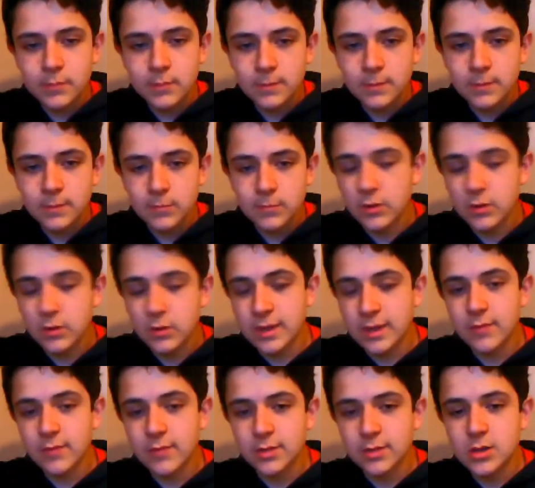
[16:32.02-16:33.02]
I can't really
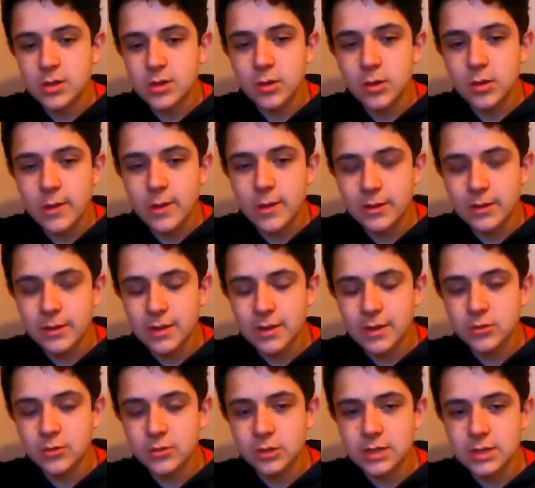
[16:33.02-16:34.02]
talk about a character
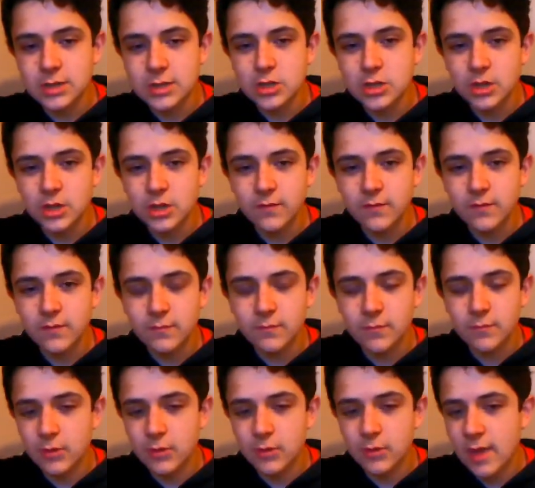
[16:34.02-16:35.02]
discussion if we
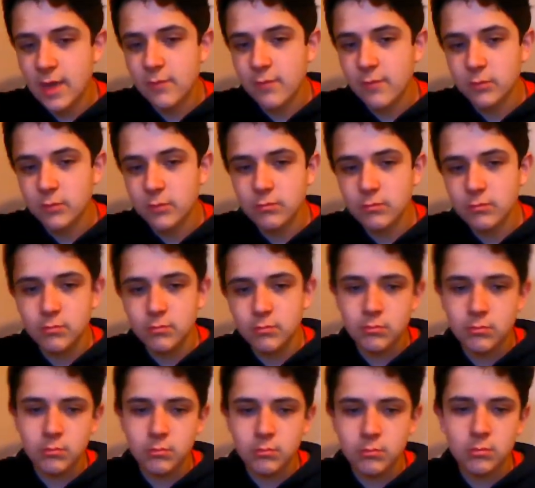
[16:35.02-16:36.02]
don't have one.
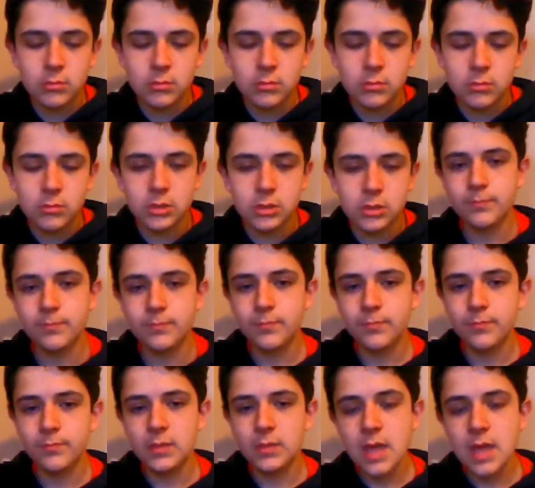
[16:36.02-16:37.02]
So,
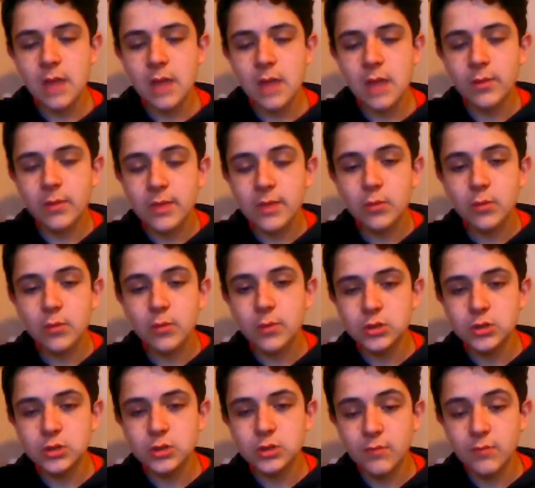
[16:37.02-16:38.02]
anyway, that's pretty much
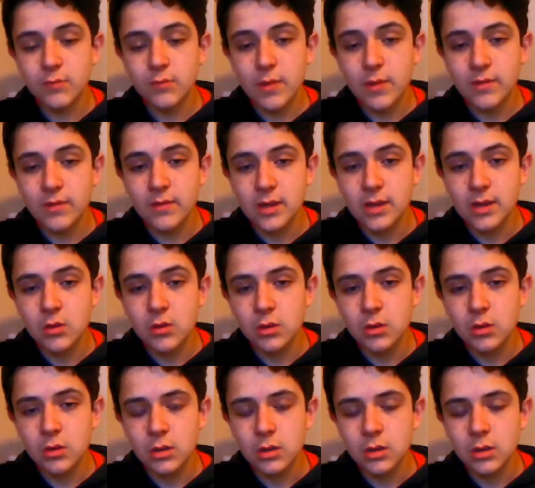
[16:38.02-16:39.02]
it for my video.
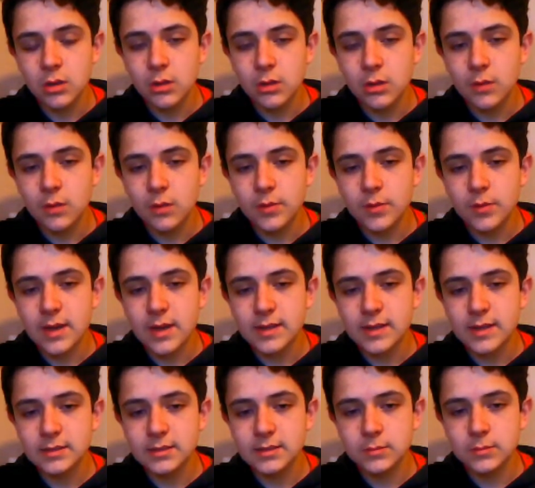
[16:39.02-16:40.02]
Hope you guys
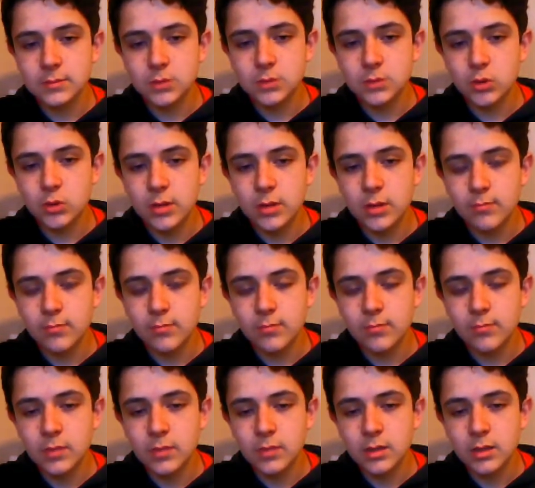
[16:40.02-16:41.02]
enjoyed it.
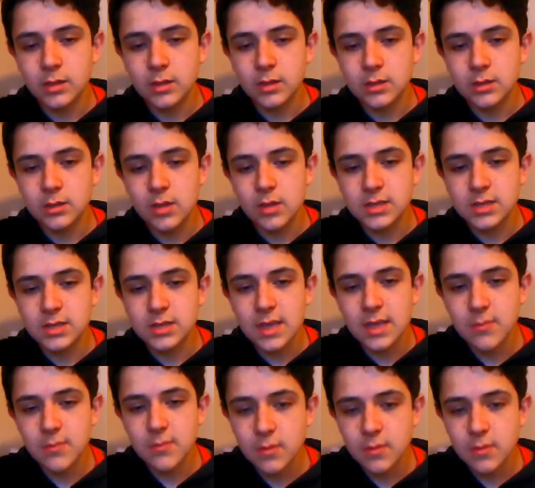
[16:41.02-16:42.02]
And until next time,
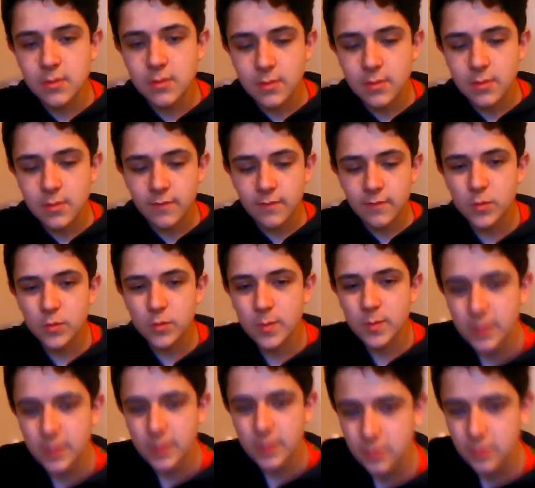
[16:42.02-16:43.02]
may the force be with
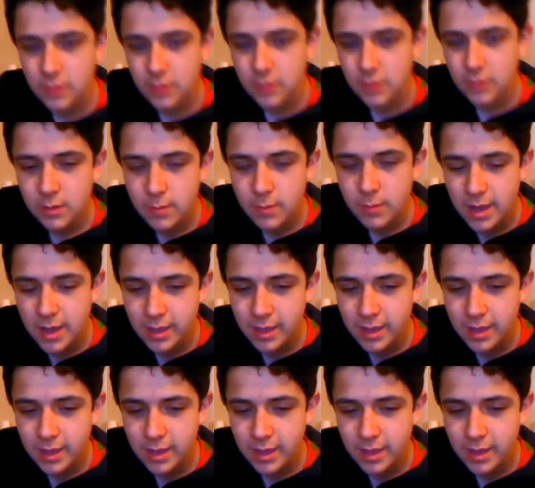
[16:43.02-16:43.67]
you. Bye.